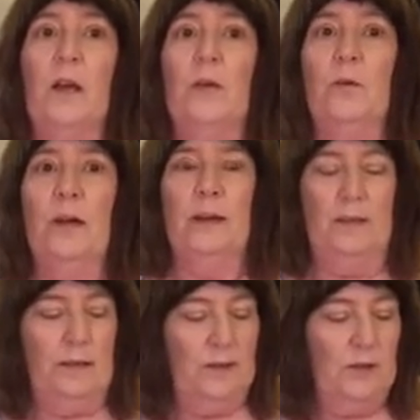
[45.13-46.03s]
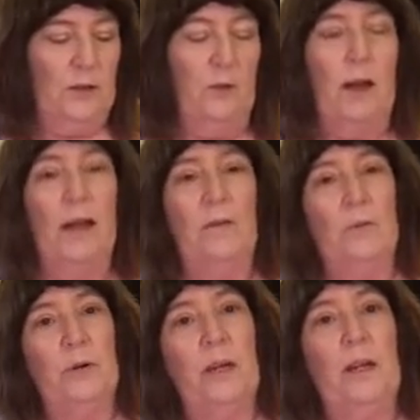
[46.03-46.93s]
Okay, so I
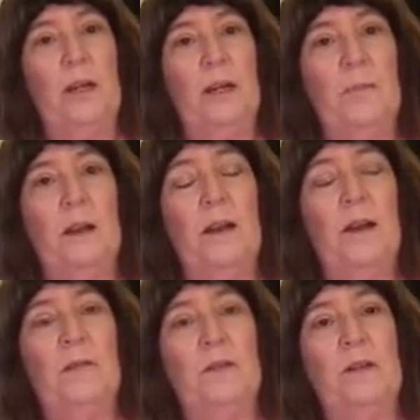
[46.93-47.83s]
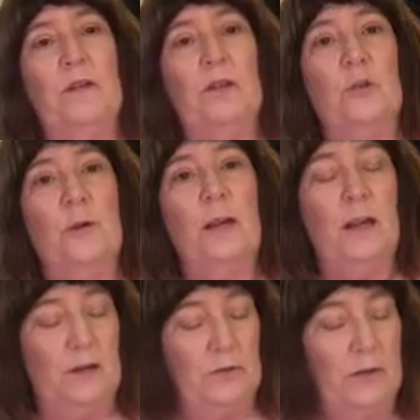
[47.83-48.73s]
have preheated my oven to
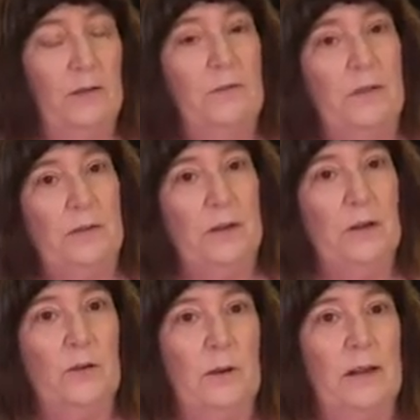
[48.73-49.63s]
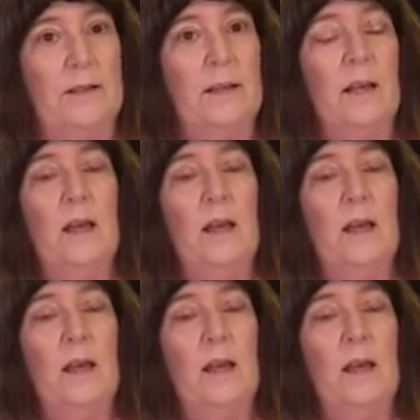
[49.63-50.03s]
350 degrees,